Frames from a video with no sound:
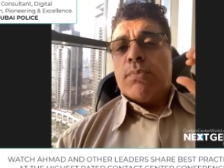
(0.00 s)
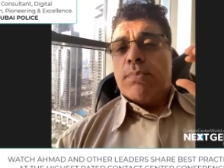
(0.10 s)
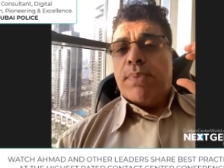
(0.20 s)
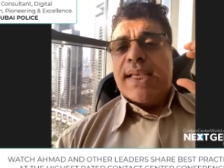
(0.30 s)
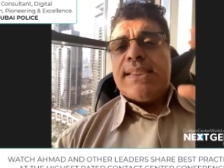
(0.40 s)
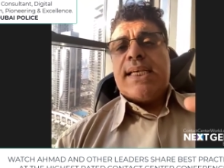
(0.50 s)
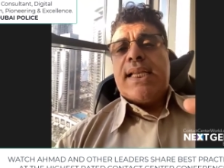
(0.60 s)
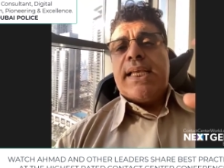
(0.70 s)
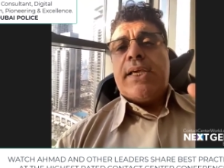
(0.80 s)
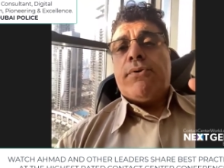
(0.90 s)

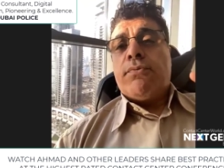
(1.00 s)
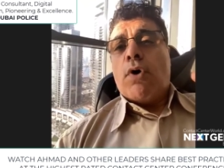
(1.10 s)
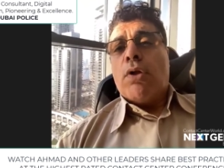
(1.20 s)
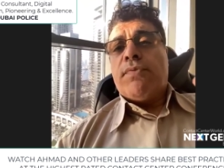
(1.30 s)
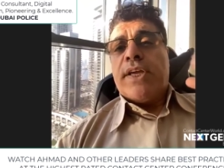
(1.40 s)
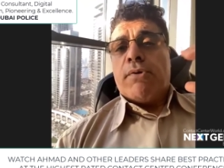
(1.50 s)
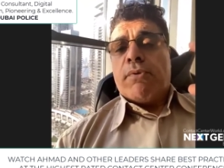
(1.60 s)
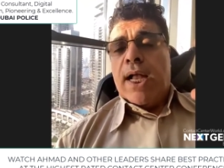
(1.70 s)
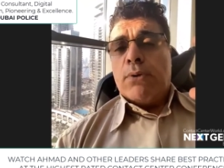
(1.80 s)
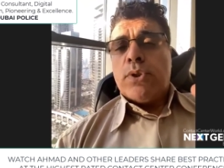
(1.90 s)
basically revolving
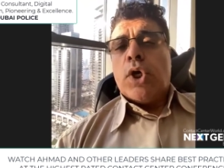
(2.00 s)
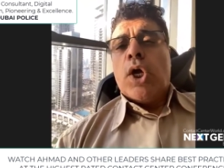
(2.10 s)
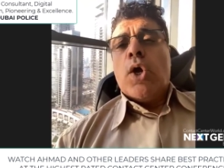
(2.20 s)
around